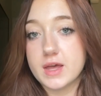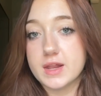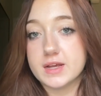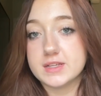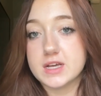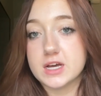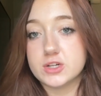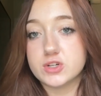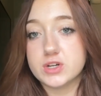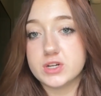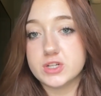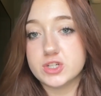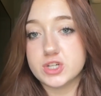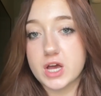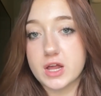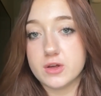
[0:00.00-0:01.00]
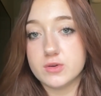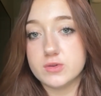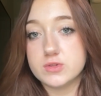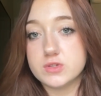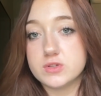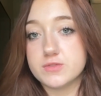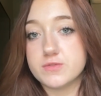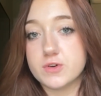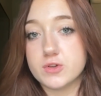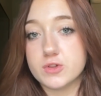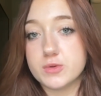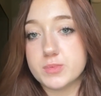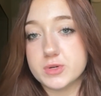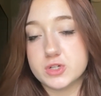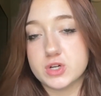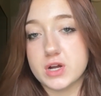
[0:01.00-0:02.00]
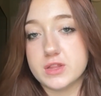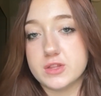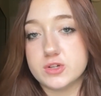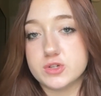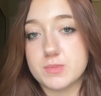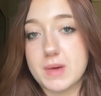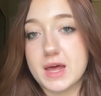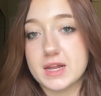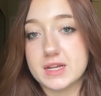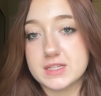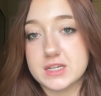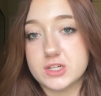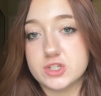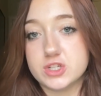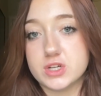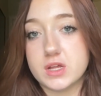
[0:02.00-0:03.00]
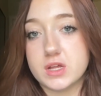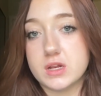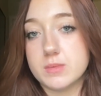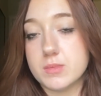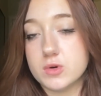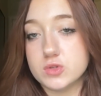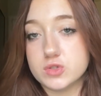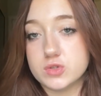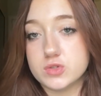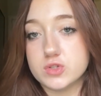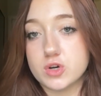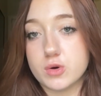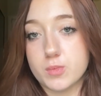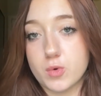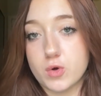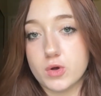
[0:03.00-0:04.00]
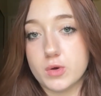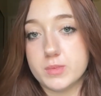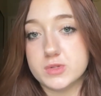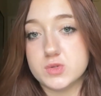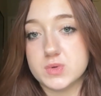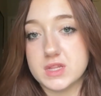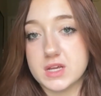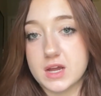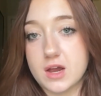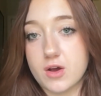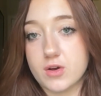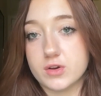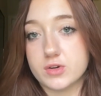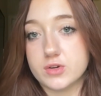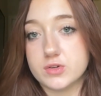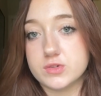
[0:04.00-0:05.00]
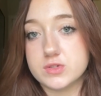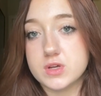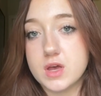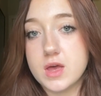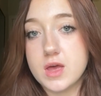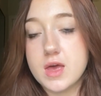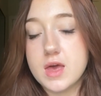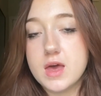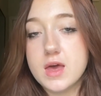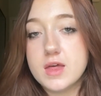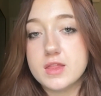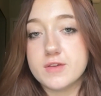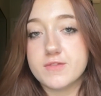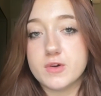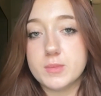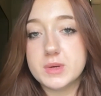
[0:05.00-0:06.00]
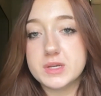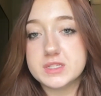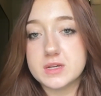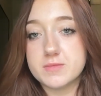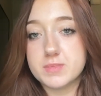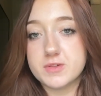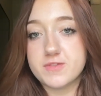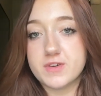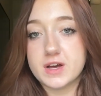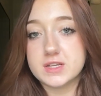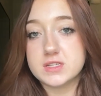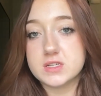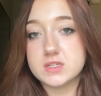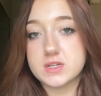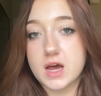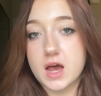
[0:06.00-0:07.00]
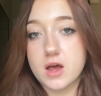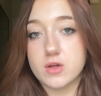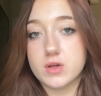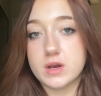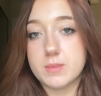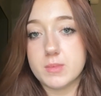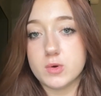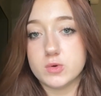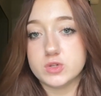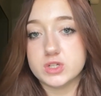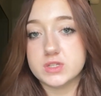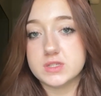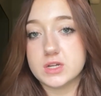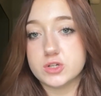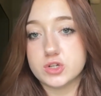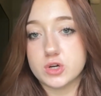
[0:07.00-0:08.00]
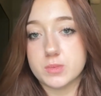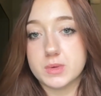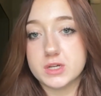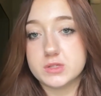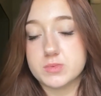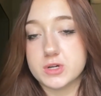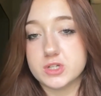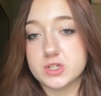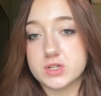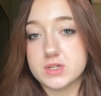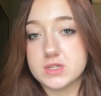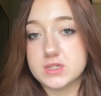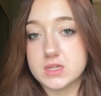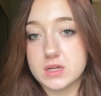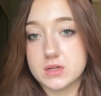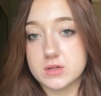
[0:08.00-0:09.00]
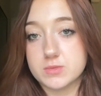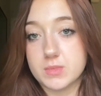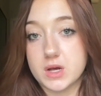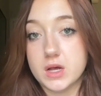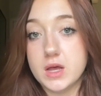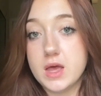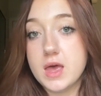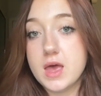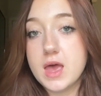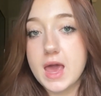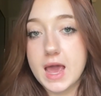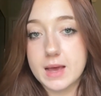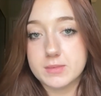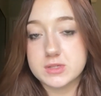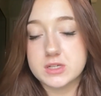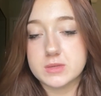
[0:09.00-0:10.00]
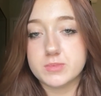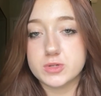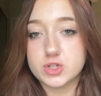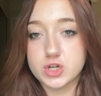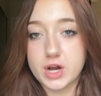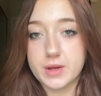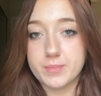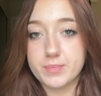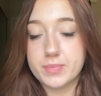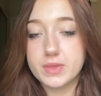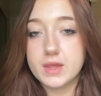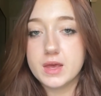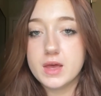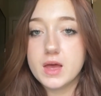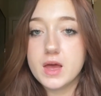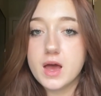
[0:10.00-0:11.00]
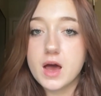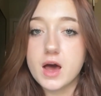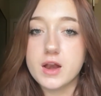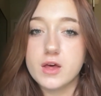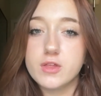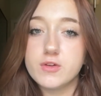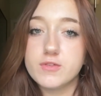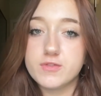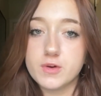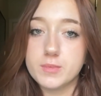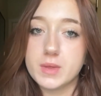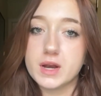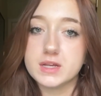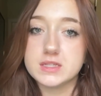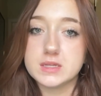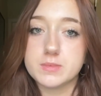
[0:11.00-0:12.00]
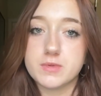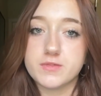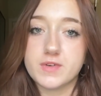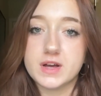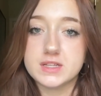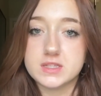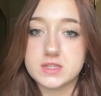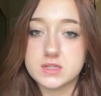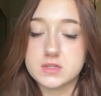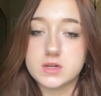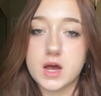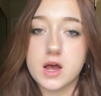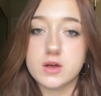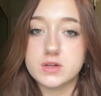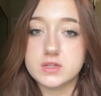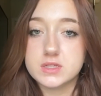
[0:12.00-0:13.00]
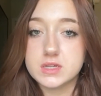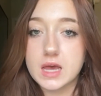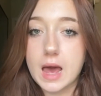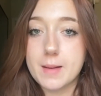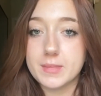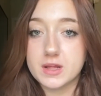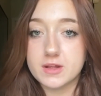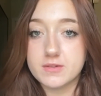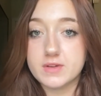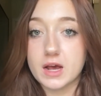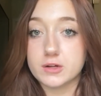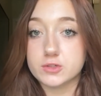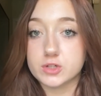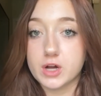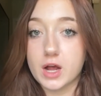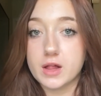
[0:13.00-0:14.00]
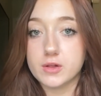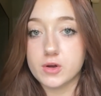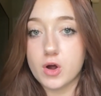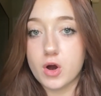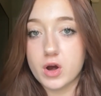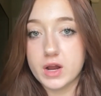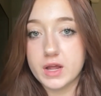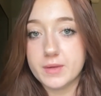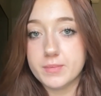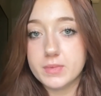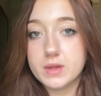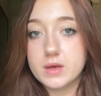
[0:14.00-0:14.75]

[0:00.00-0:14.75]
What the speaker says: and exaggerated shadows to further portray the dramatic tension and emotional turmoil between the characters. The film exemplifies the style and emotions that German Expressionist cinema aims to portray. Another film that exemplifies this style is The Cabinet of Dr. Caligari.